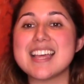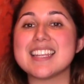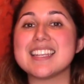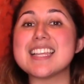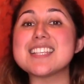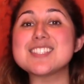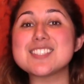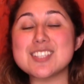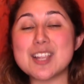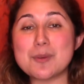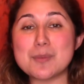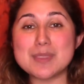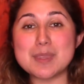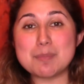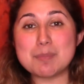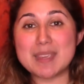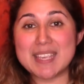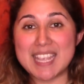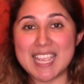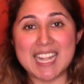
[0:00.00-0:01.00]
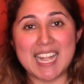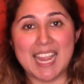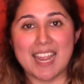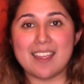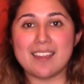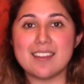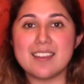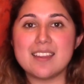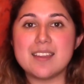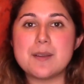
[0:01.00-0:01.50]
Let's start with the
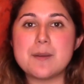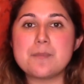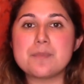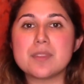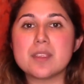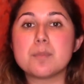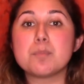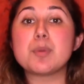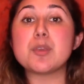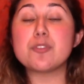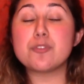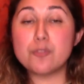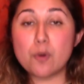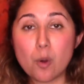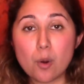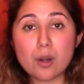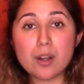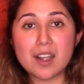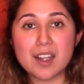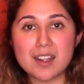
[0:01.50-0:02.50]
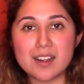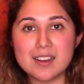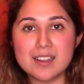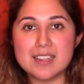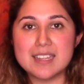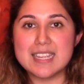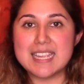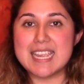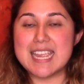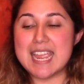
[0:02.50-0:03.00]
beginning.
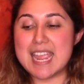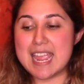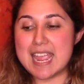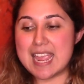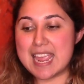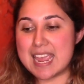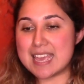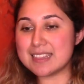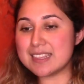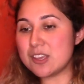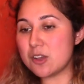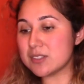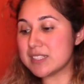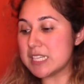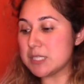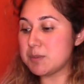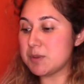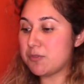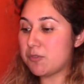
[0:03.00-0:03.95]
In the old days,